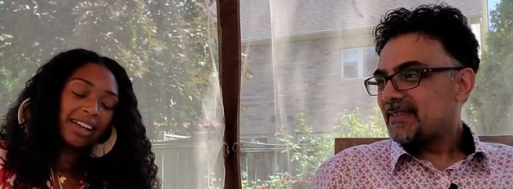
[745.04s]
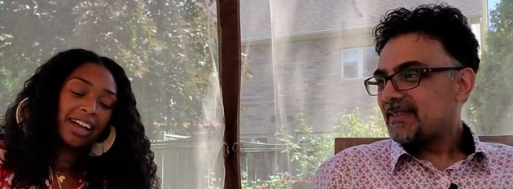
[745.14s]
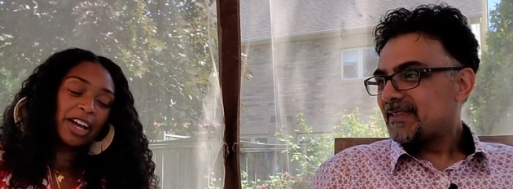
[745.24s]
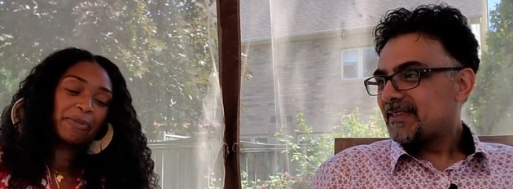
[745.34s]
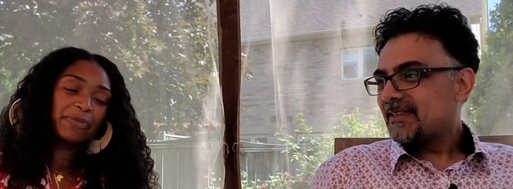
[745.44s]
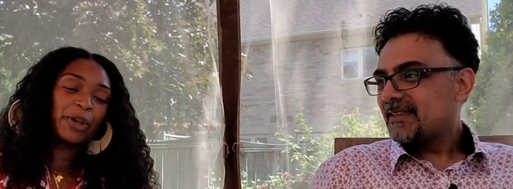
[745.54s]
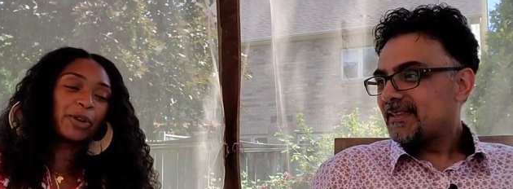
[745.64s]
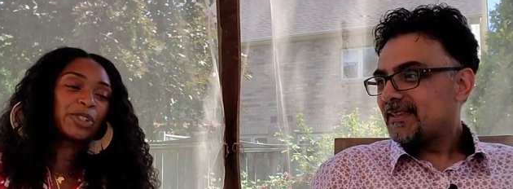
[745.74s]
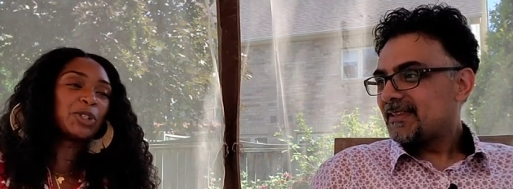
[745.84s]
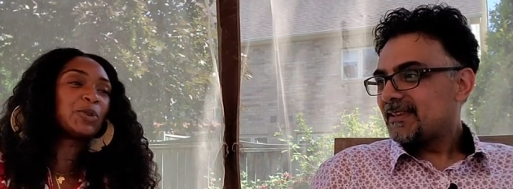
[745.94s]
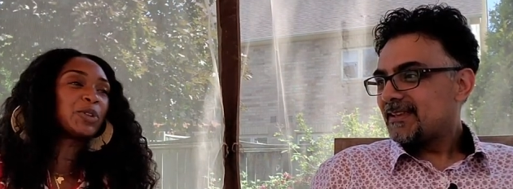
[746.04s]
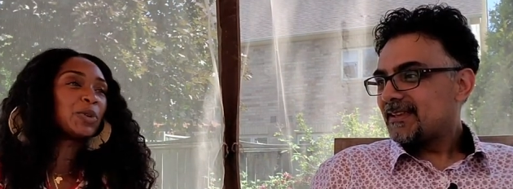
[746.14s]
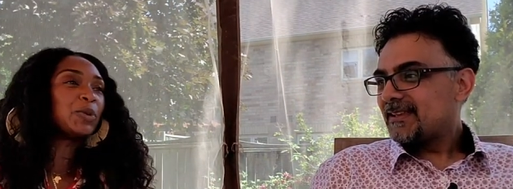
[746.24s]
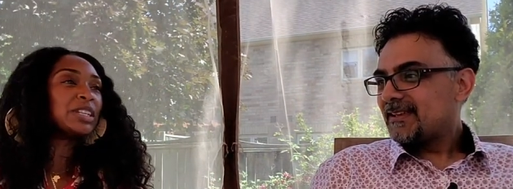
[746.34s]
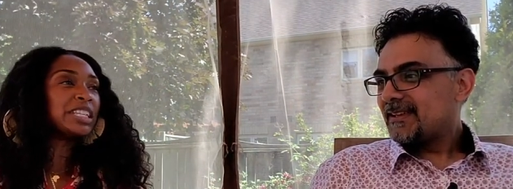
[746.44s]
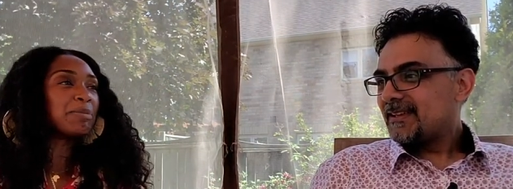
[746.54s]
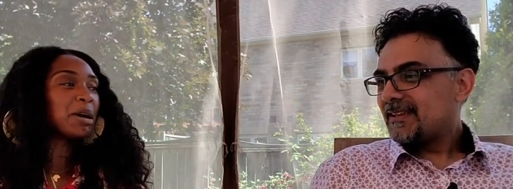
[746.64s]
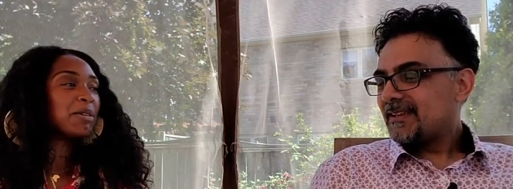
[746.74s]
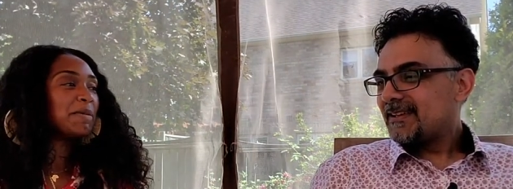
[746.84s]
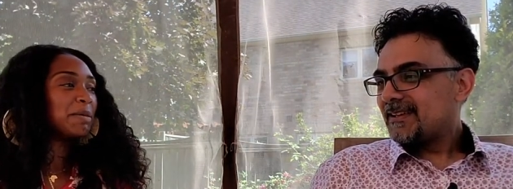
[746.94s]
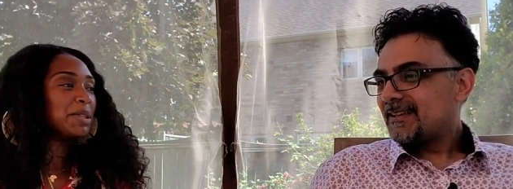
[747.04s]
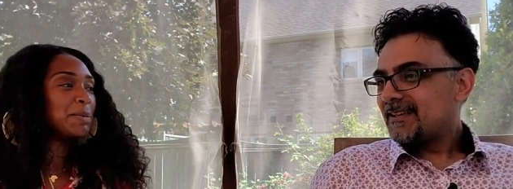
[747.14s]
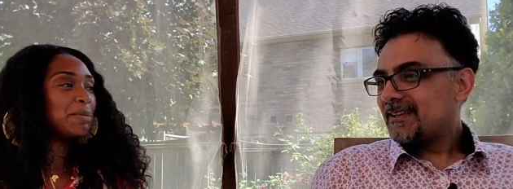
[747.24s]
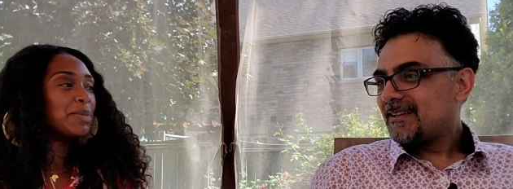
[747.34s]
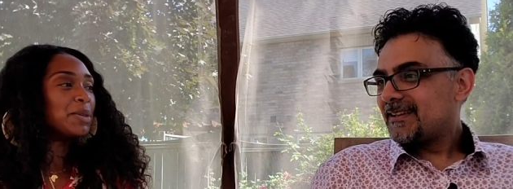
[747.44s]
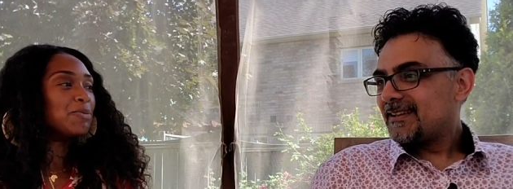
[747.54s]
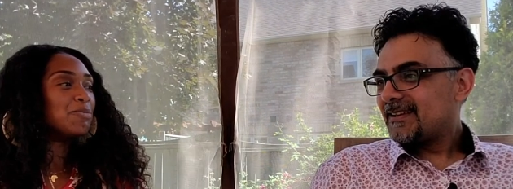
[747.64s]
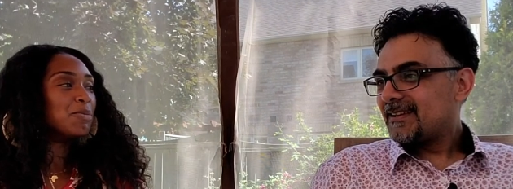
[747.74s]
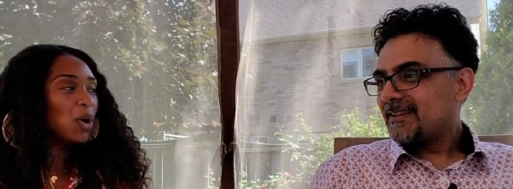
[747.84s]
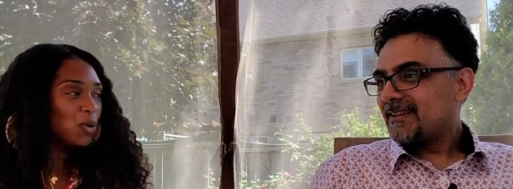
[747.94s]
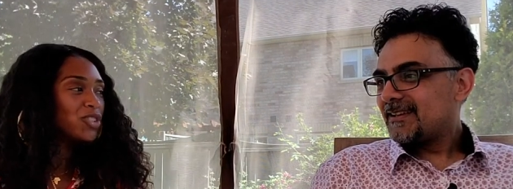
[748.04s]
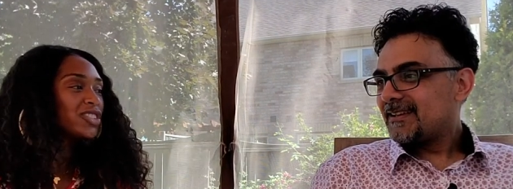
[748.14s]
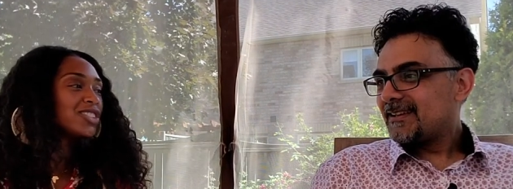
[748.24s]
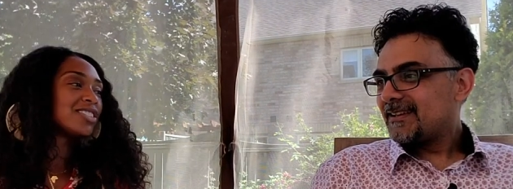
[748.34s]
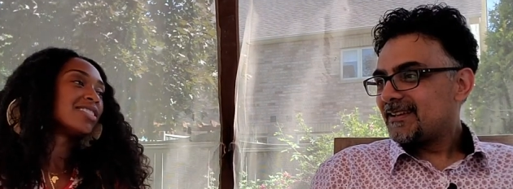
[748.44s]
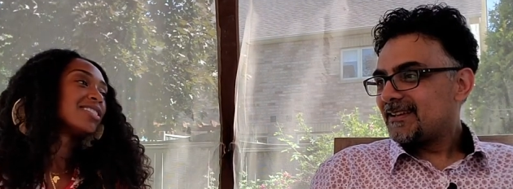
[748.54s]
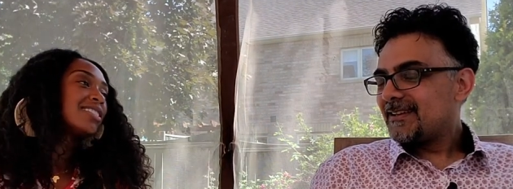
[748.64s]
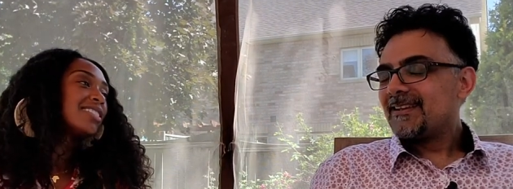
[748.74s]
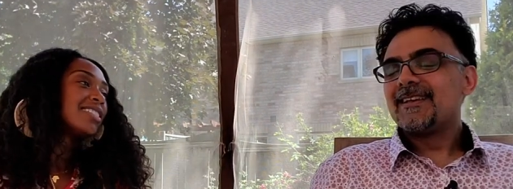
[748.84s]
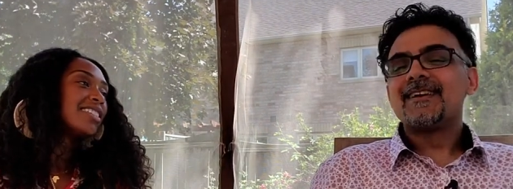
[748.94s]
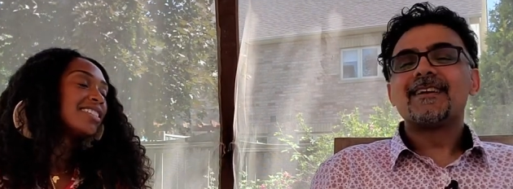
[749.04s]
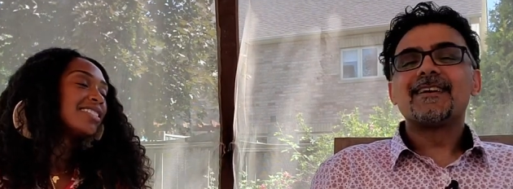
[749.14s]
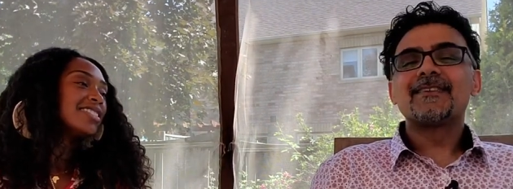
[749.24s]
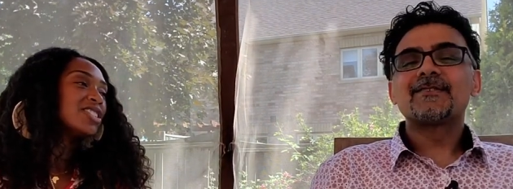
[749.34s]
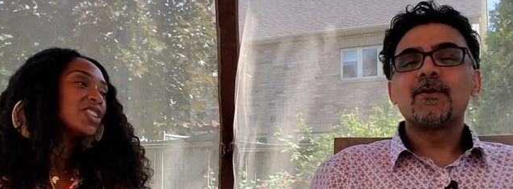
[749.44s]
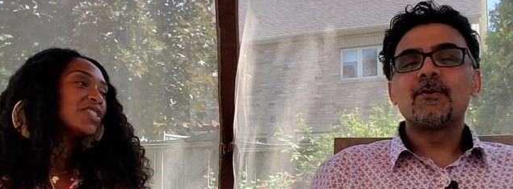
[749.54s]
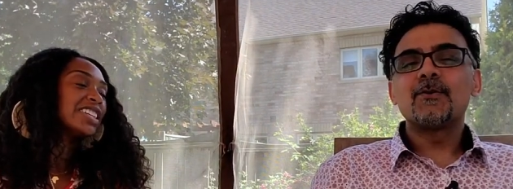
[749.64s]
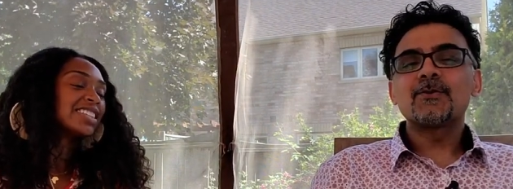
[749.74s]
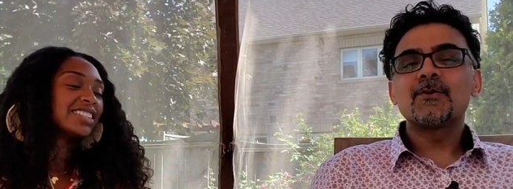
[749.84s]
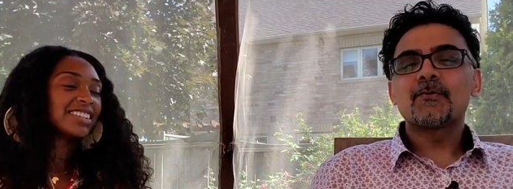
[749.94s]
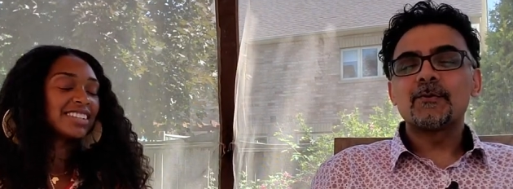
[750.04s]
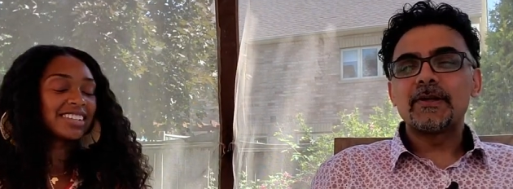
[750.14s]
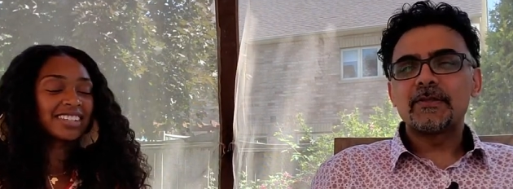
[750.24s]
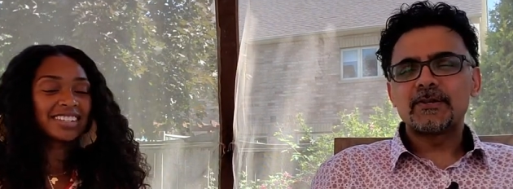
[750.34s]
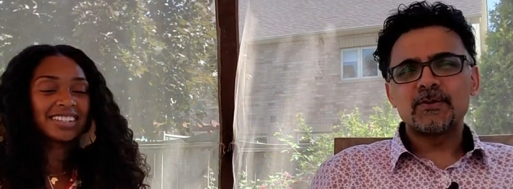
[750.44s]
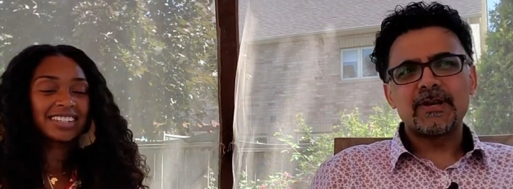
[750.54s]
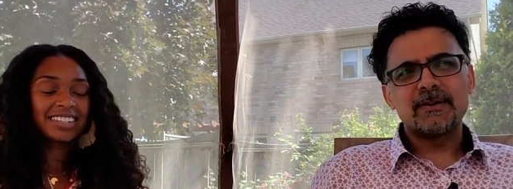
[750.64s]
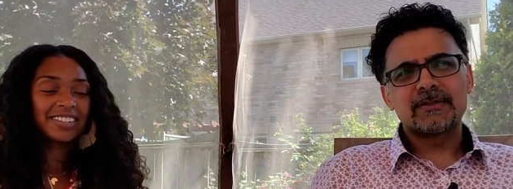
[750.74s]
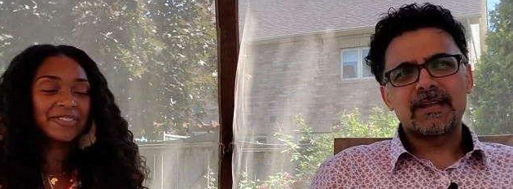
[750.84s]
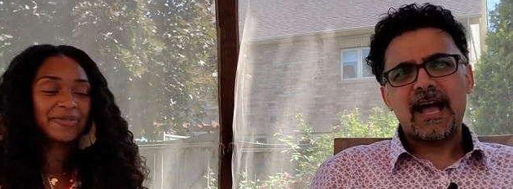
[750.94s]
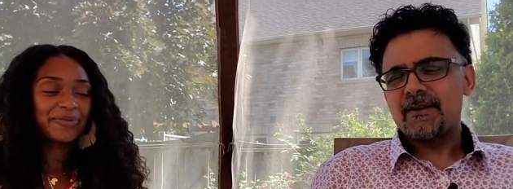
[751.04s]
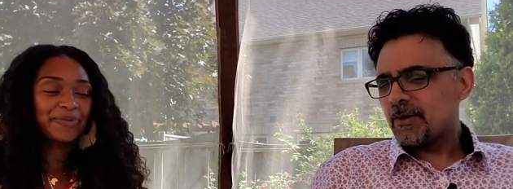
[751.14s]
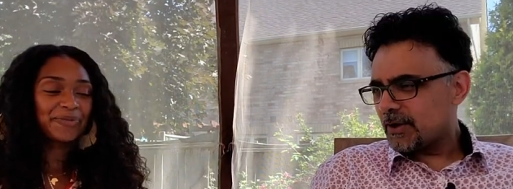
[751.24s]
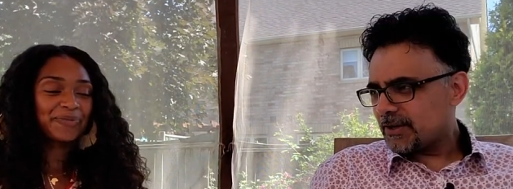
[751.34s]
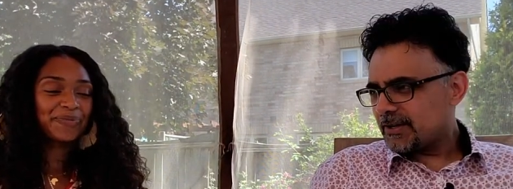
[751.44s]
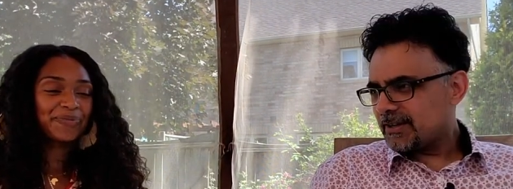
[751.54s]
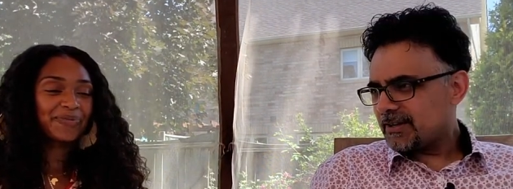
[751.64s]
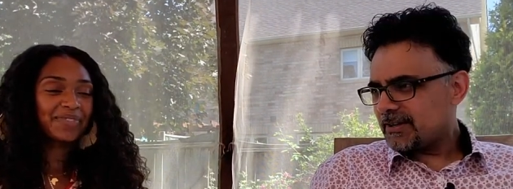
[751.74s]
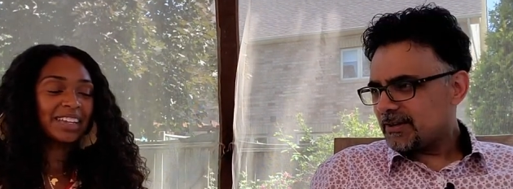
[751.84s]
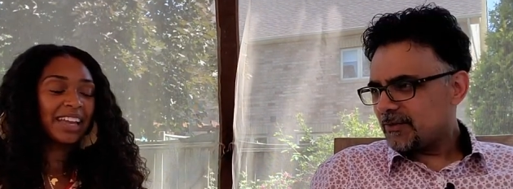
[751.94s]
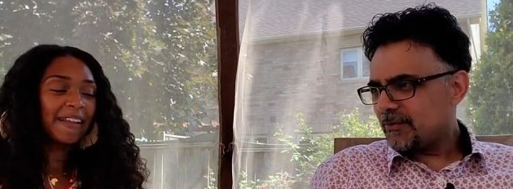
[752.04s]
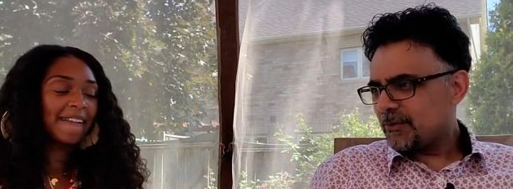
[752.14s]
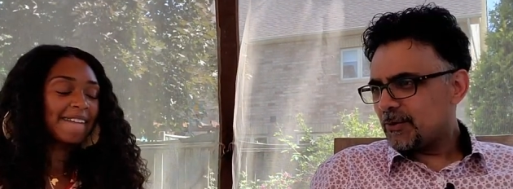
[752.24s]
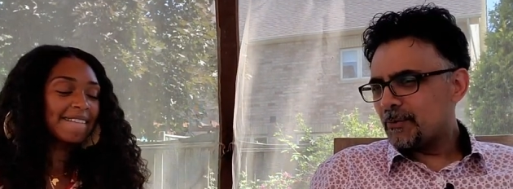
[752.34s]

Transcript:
Speaker 1: um, those two were the ones that probably made me the, the most.
Speaker 2: Nervous. So, so for me, the two names that I've heard you, yeah. you